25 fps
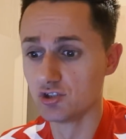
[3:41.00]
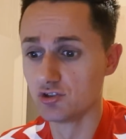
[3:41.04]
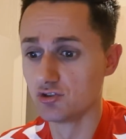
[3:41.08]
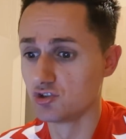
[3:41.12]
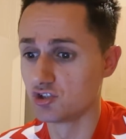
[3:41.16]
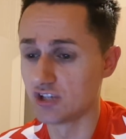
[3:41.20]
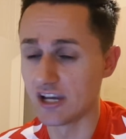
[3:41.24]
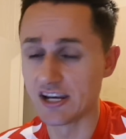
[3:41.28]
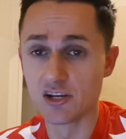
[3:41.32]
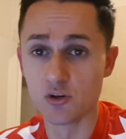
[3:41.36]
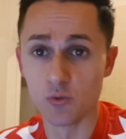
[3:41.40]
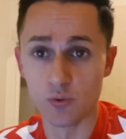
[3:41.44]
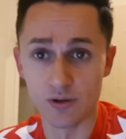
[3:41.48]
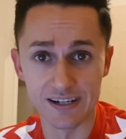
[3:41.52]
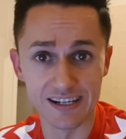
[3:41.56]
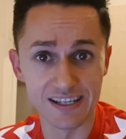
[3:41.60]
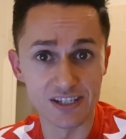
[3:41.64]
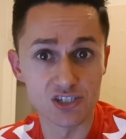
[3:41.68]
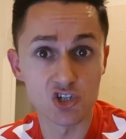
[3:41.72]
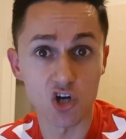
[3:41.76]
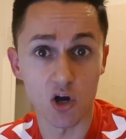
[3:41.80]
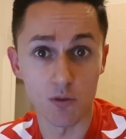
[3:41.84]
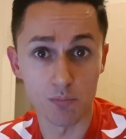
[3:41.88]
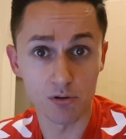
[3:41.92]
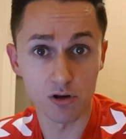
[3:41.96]
Genuinely
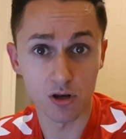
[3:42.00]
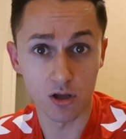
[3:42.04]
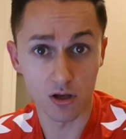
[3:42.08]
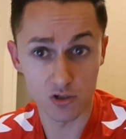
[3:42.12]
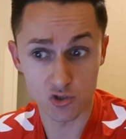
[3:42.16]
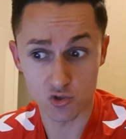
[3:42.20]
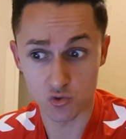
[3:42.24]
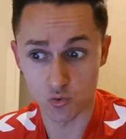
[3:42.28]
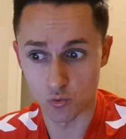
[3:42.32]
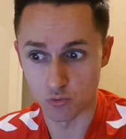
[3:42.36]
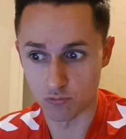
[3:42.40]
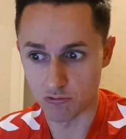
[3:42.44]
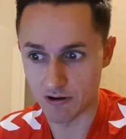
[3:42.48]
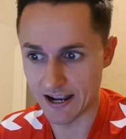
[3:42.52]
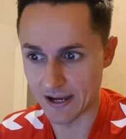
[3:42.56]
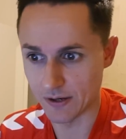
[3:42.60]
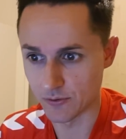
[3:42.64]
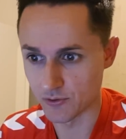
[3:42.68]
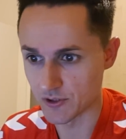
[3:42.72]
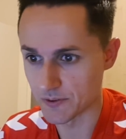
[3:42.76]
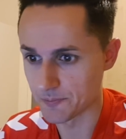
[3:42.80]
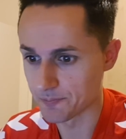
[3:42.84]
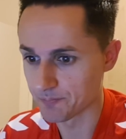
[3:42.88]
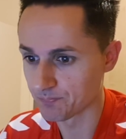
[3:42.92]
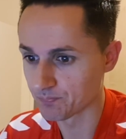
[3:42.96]
top-class all
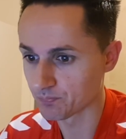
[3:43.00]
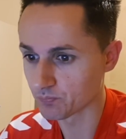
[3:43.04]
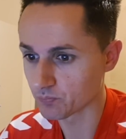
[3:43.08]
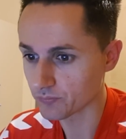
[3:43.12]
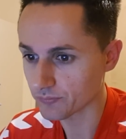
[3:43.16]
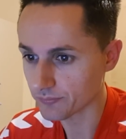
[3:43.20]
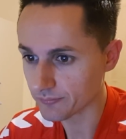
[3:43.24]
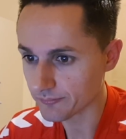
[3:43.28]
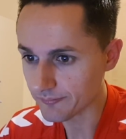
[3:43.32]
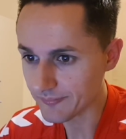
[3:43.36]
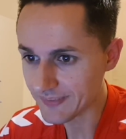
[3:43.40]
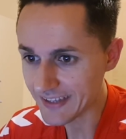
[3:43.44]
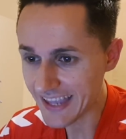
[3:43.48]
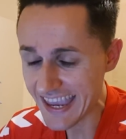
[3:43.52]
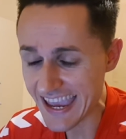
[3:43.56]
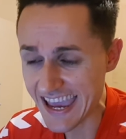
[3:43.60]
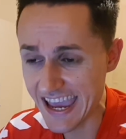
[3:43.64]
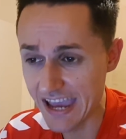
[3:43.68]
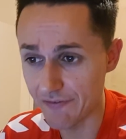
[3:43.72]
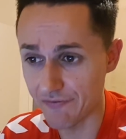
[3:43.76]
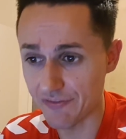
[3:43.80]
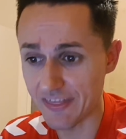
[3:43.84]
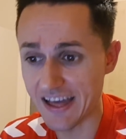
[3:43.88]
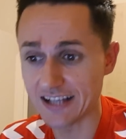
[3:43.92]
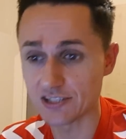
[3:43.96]
round.
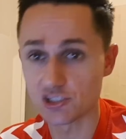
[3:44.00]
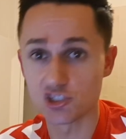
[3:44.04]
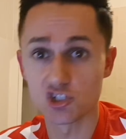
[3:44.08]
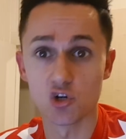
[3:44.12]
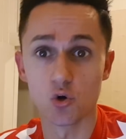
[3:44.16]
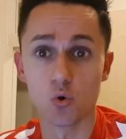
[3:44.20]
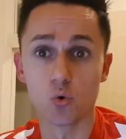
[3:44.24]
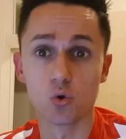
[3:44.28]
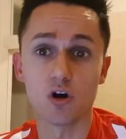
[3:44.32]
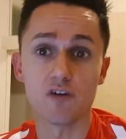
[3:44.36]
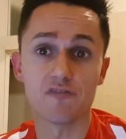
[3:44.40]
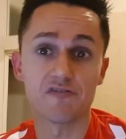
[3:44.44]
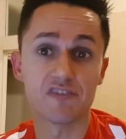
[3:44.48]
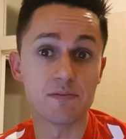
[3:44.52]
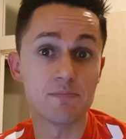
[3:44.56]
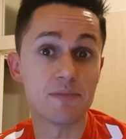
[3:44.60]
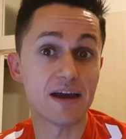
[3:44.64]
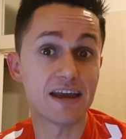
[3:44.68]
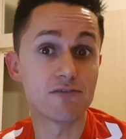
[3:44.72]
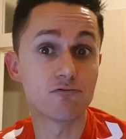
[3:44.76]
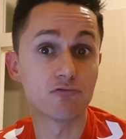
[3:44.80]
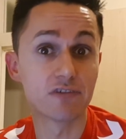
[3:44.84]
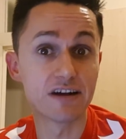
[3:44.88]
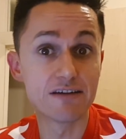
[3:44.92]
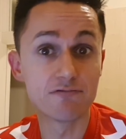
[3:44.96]
If that's called off, he
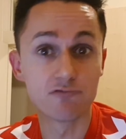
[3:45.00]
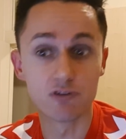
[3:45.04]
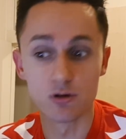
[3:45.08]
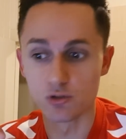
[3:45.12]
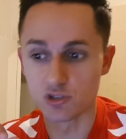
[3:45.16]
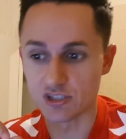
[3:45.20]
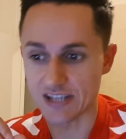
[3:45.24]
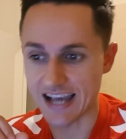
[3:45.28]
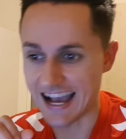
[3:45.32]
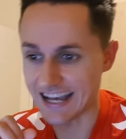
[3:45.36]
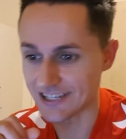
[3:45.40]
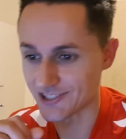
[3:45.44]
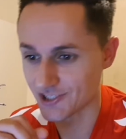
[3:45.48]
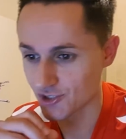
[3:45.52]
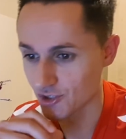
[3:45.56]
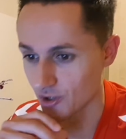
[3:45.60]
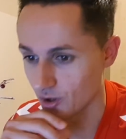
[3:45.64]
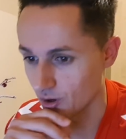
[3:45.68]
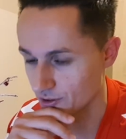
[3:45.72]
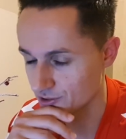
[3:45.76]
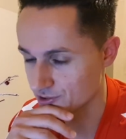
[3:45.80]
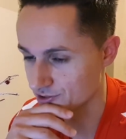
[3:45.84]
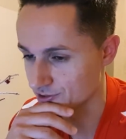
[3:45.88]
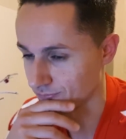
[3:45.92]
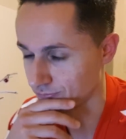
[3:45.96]
may reroute to
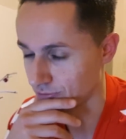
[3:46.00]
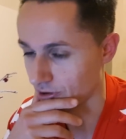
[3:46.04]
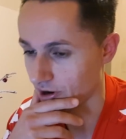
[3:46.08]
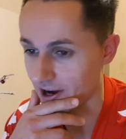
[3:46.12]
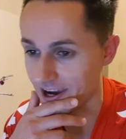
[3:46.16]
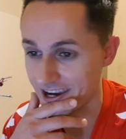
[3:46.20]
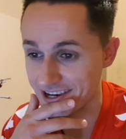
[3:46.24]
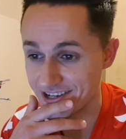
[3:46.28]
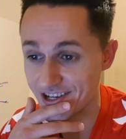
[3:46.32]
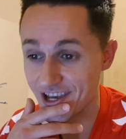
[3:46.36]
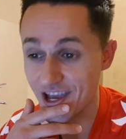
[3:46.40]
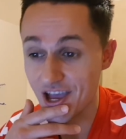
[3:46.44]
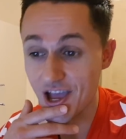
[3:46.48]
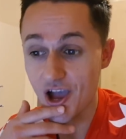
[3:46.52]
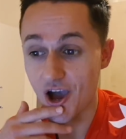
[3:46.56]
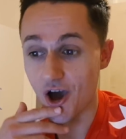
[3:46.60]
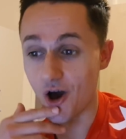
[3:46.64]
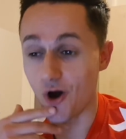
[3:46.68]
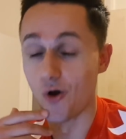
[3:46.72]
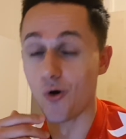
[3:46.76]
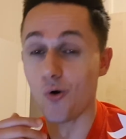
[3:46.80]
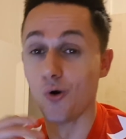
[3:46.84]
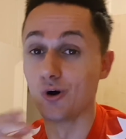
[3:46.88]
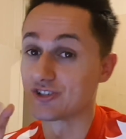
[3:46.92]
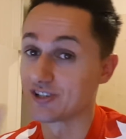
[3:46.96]
Ascot to ride
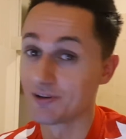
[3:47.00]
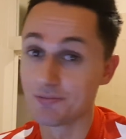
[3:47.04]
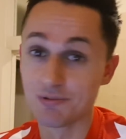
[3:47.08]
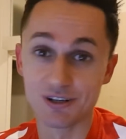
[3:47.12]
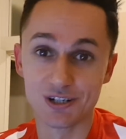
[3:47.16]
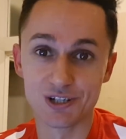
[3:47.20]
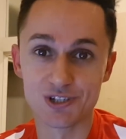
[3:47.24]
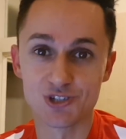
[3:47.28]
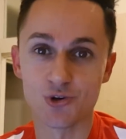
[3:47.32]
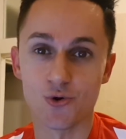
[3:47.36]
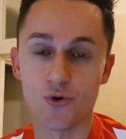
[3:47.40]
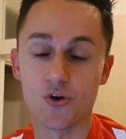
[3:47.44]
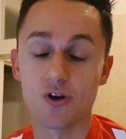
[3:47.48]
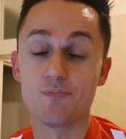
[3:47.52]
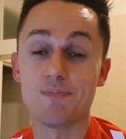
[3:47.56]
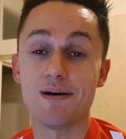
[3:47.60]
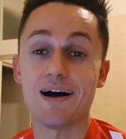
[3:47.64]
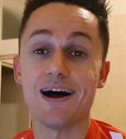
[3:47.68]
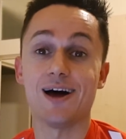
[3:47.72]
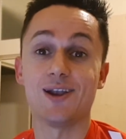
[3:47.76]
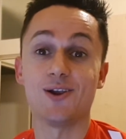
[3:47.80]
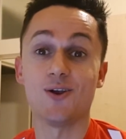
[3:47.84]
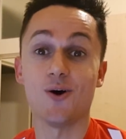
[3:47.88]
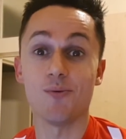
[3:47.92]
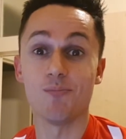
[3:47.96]
a horse I'm going to talk
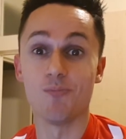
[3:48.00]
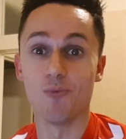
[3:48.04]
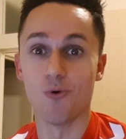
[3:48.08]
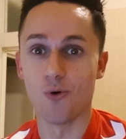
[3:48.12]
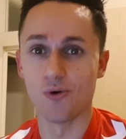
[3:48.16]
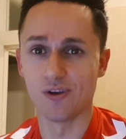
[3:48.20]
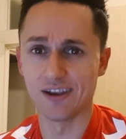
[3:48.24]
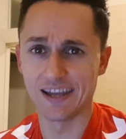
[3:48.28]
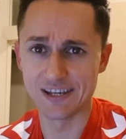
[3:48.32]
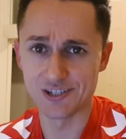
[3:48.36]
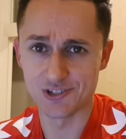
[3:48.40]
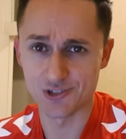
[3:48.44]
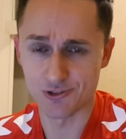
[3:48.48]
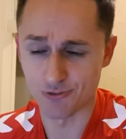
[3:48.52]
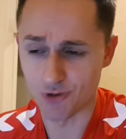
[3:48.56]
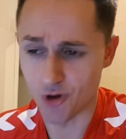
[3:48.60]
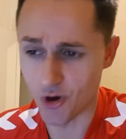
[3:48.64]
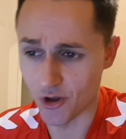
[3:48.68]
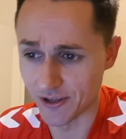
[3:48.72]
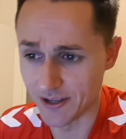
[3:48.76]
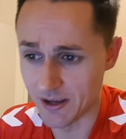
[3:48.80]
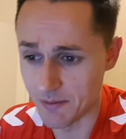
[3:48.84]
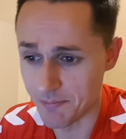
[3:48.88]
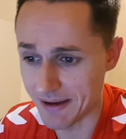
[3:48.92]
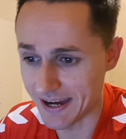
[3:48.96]
about a lot more later
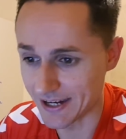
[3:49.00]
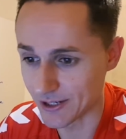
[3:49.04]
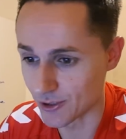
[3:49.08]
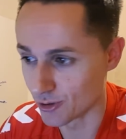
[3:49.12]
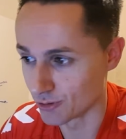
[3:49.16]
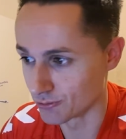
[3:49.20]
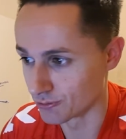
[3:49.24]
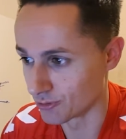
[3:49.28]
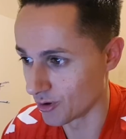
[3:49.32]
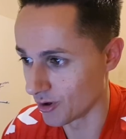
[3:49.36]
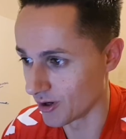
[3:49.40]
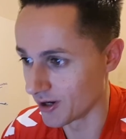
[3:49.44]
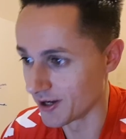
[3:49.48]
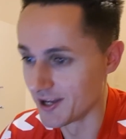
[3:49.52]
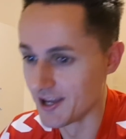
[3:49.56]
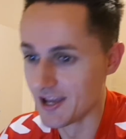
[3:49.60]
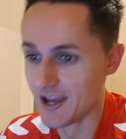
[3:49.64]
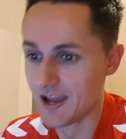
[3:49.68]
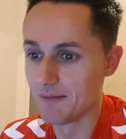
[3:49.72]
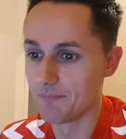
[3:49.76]
on, La Bague aux Rois.